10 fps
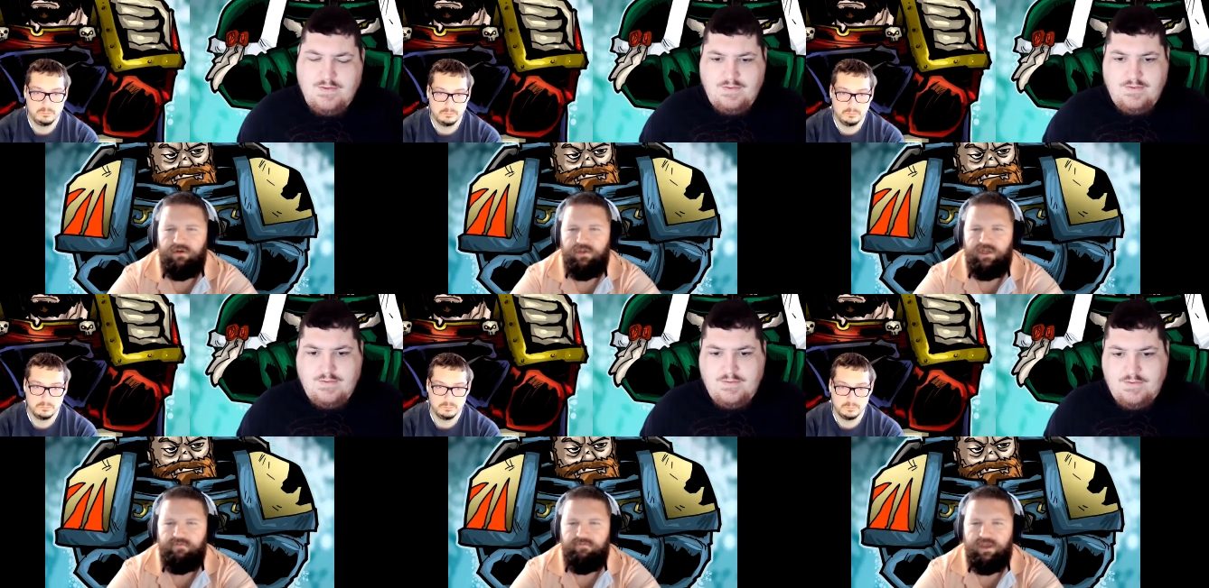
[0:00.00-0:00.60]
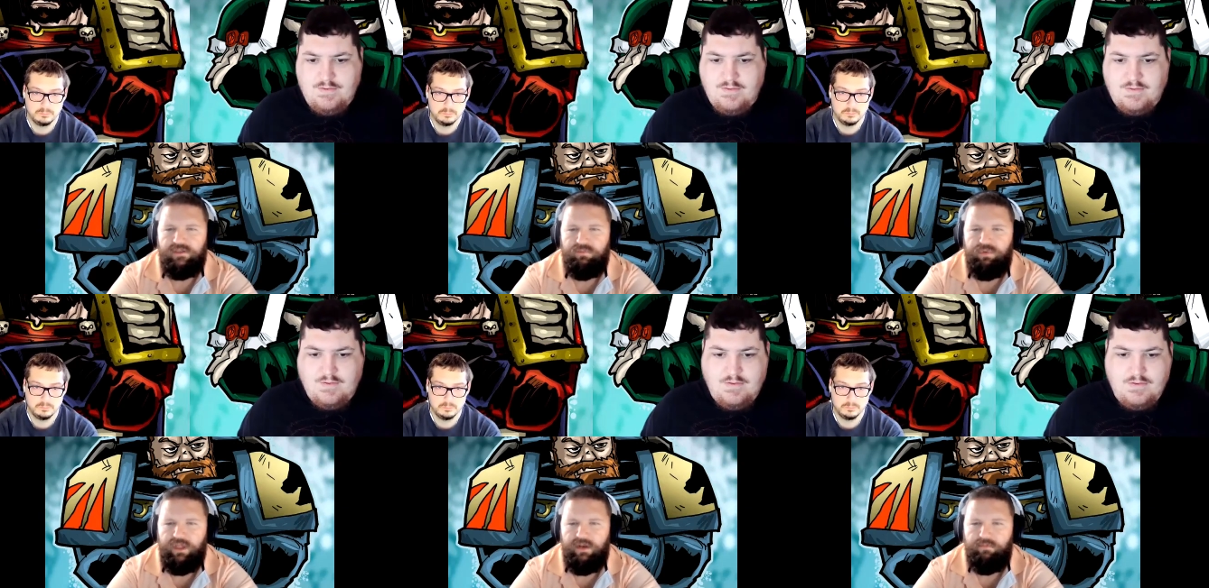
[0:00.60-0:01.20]
Speaker 1: that invades a
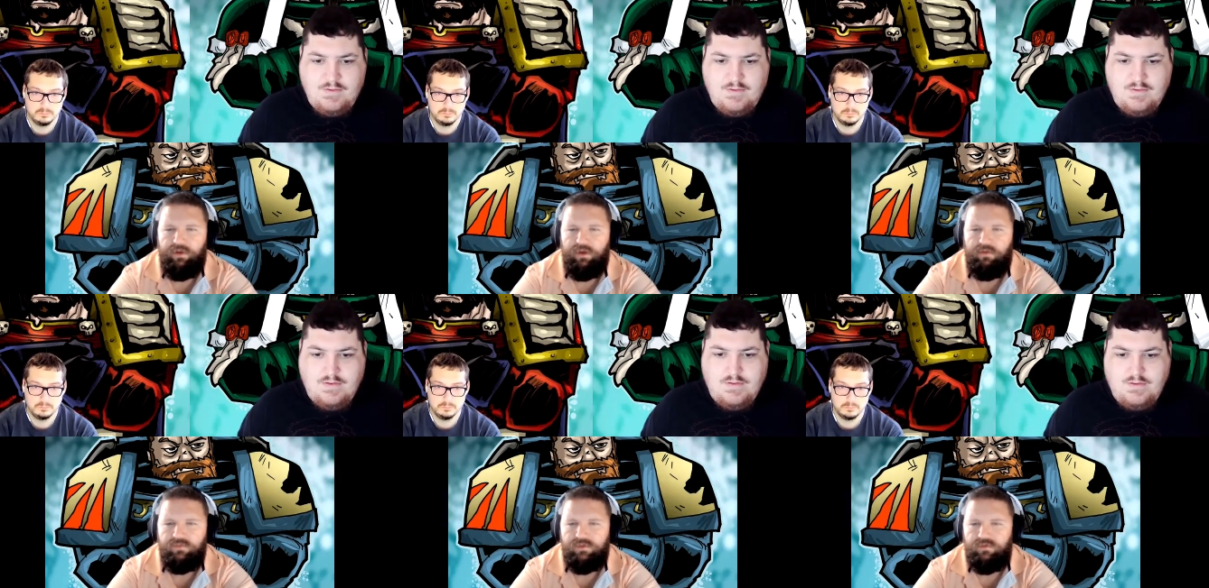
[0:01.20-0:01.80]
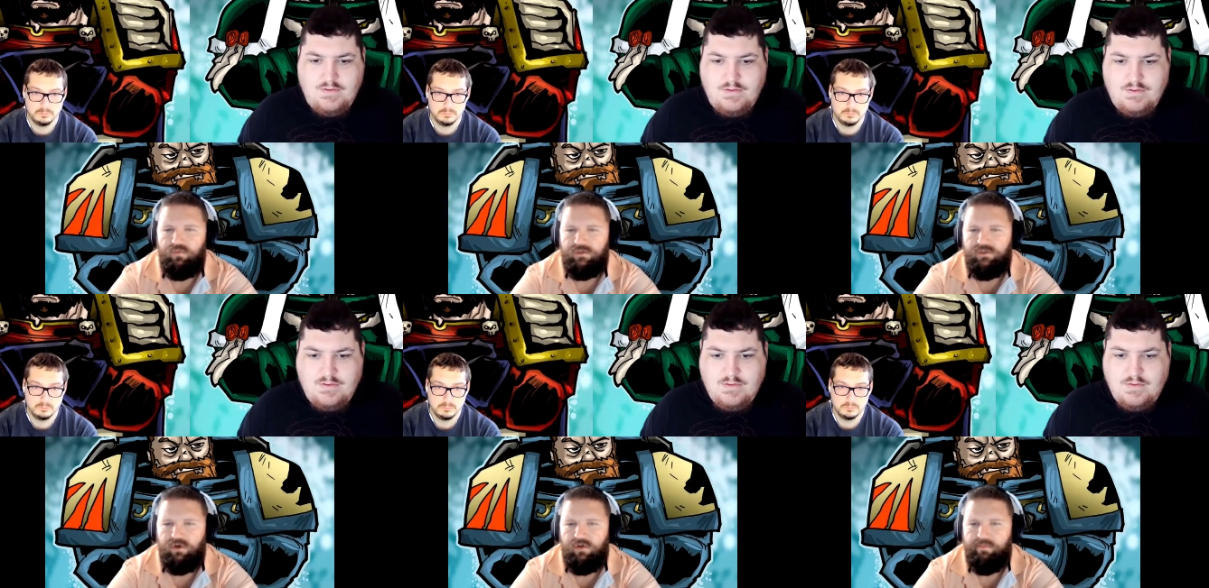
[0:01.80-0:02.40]
planet becomes what's
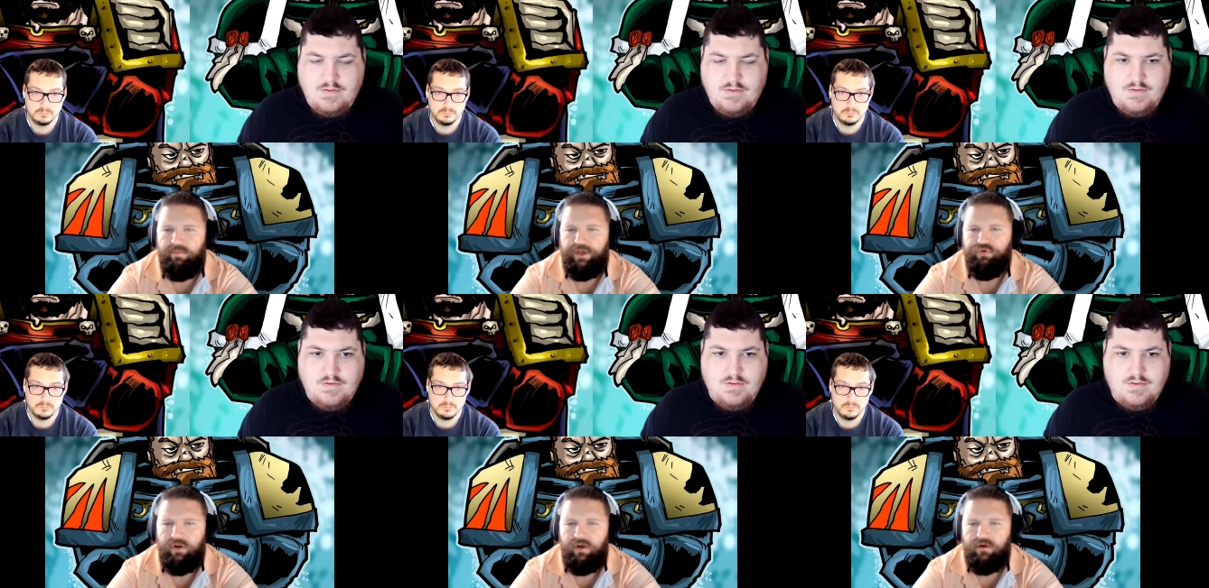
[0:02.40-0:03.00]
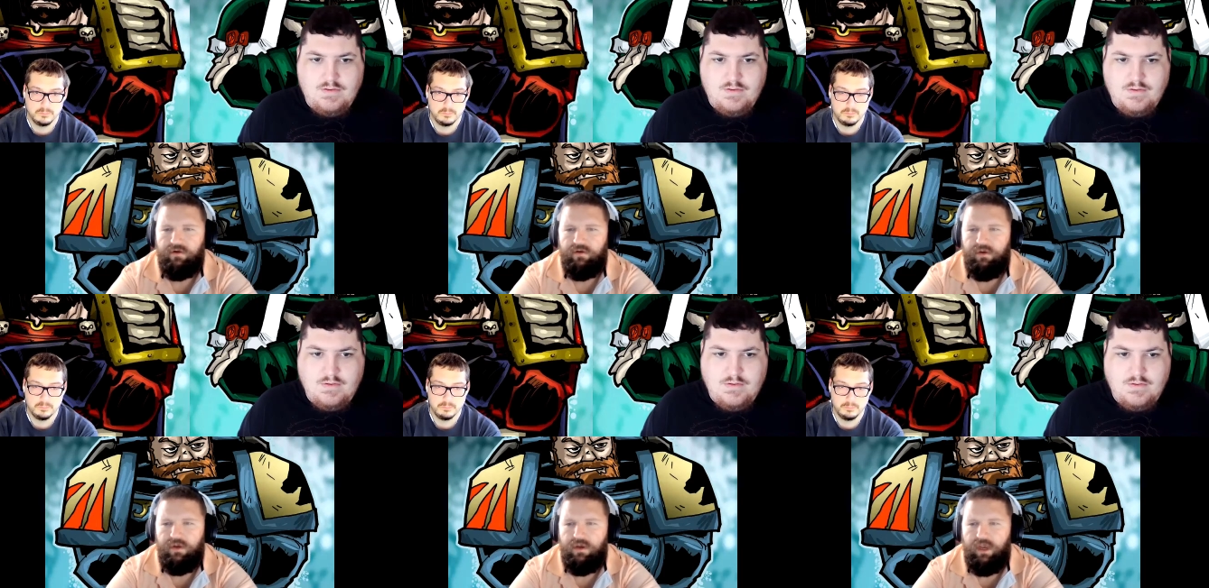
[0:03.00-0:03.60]
called the patriarch.
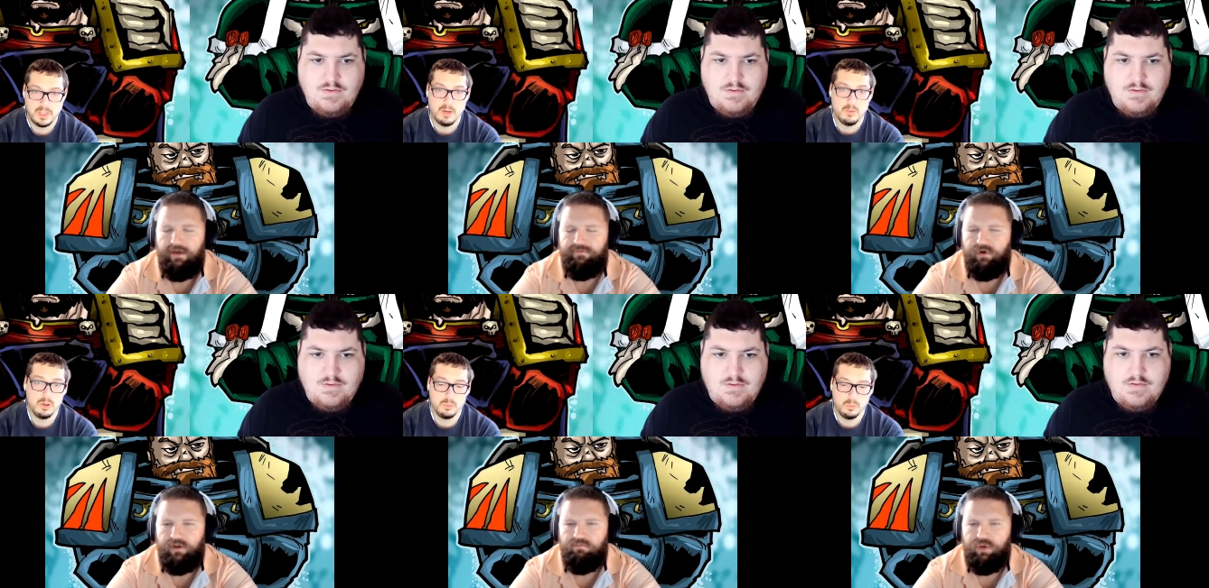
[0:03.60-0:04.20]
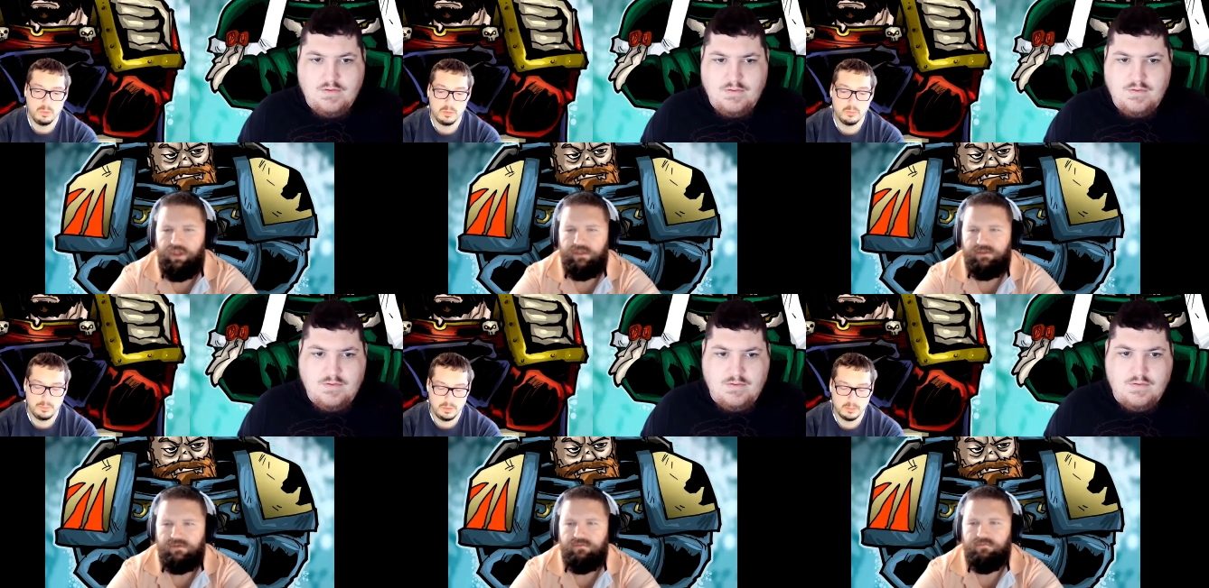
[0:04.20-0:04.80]
Speaker 2: After yeah, one, one
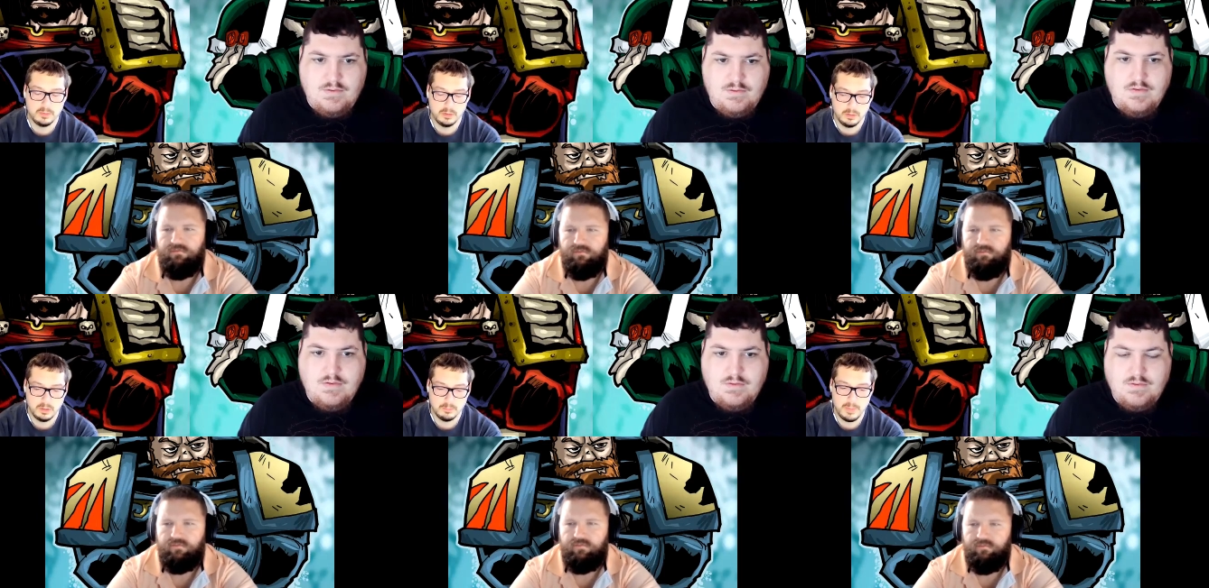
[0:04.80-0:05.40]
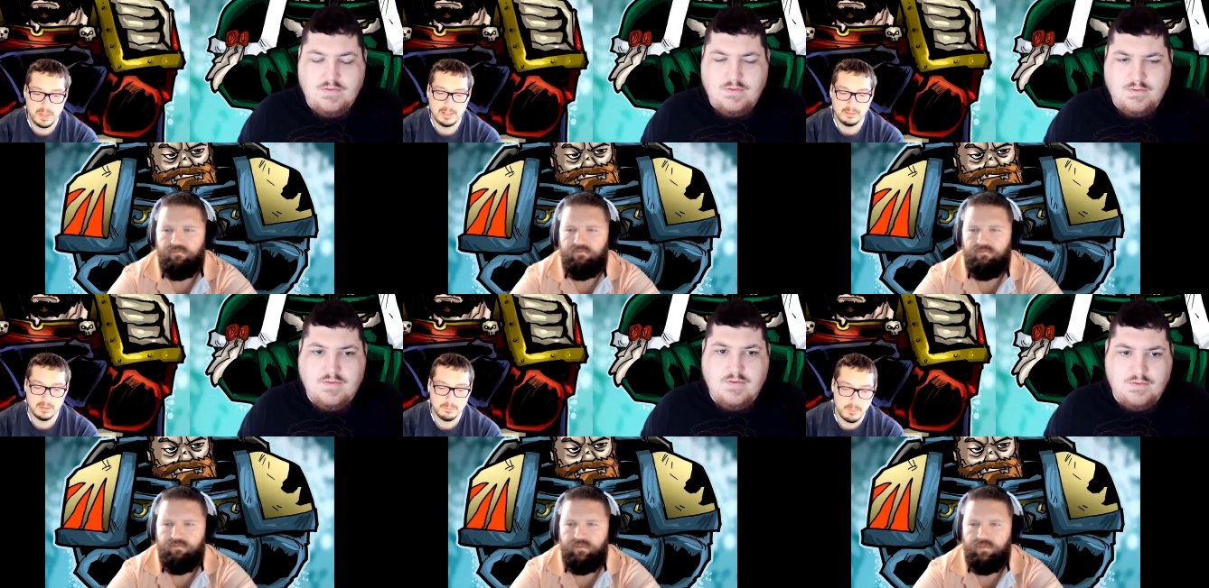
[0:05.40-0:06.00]
will become a, a main,
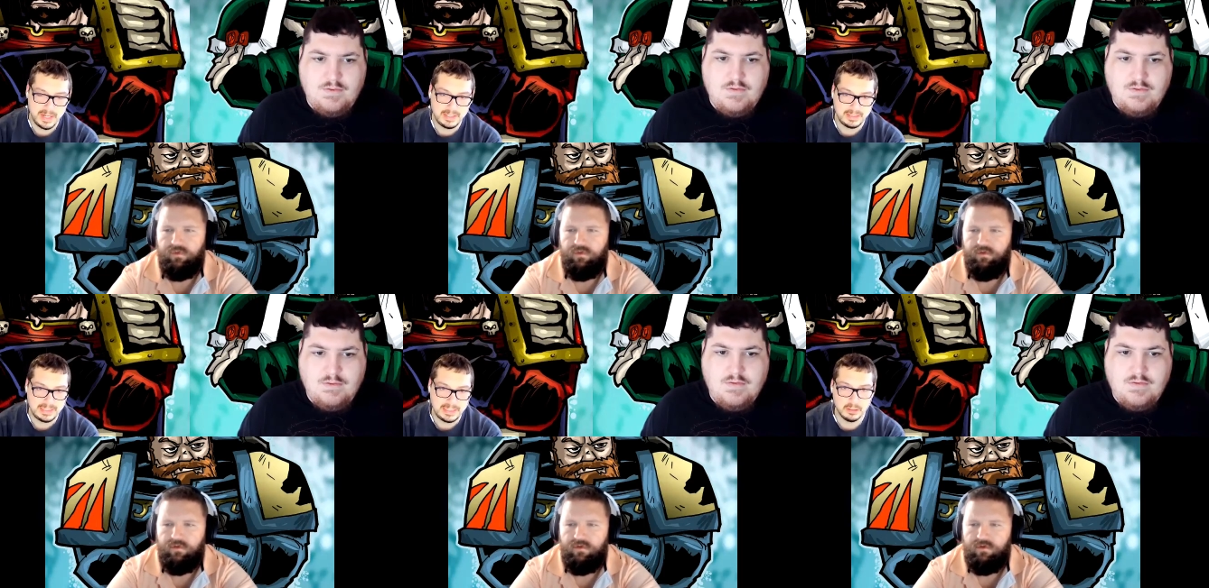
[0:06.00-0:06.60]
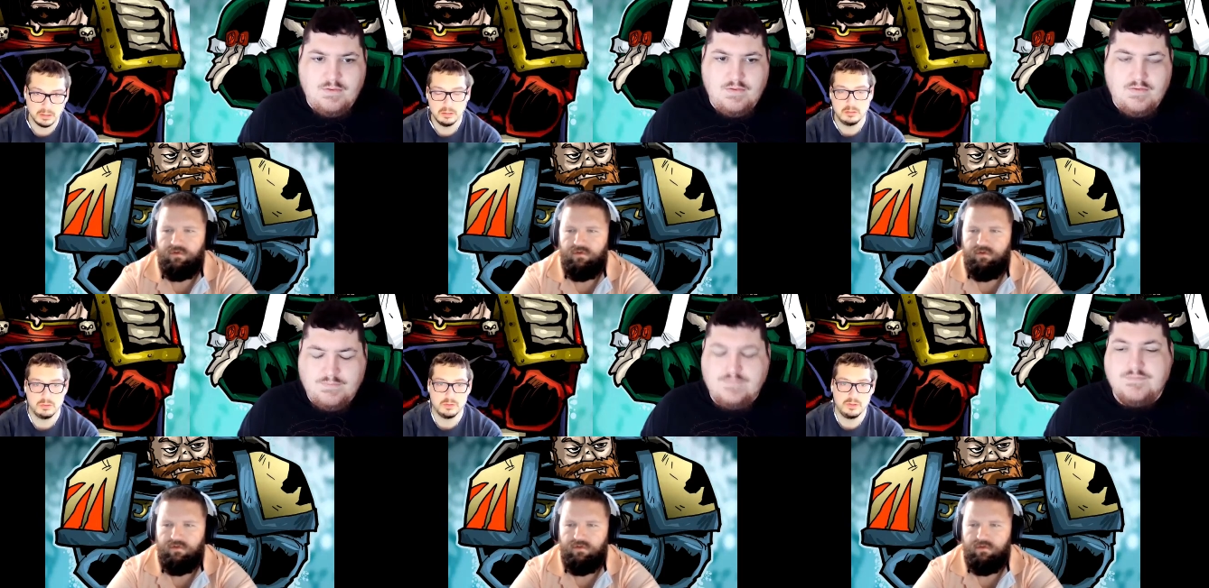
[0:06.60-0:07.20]
the main leader
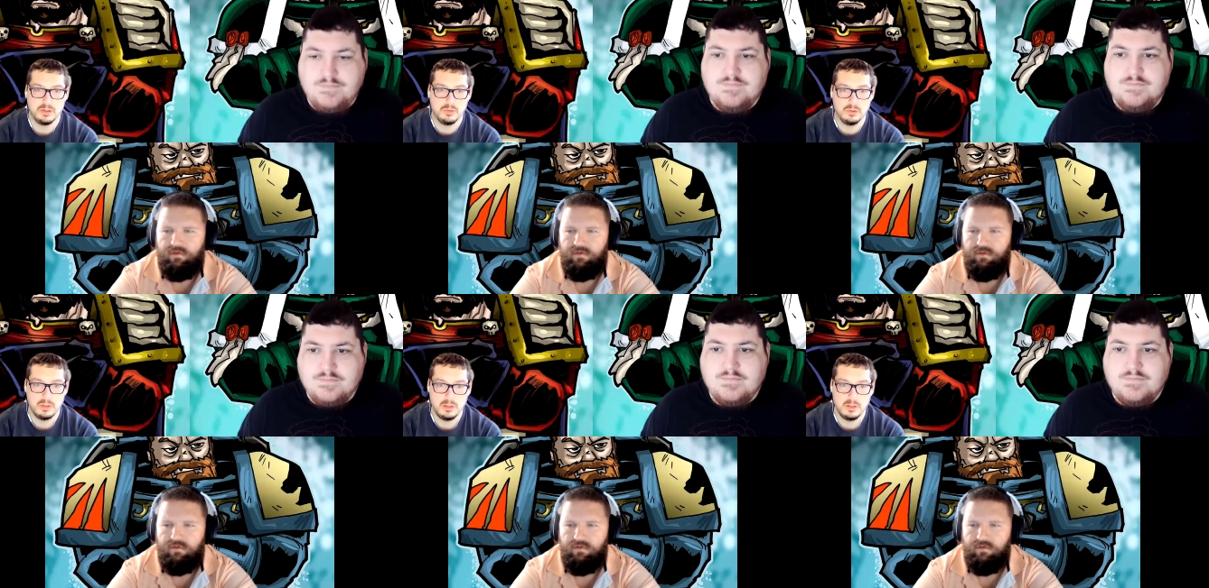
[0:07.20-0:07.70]
or so,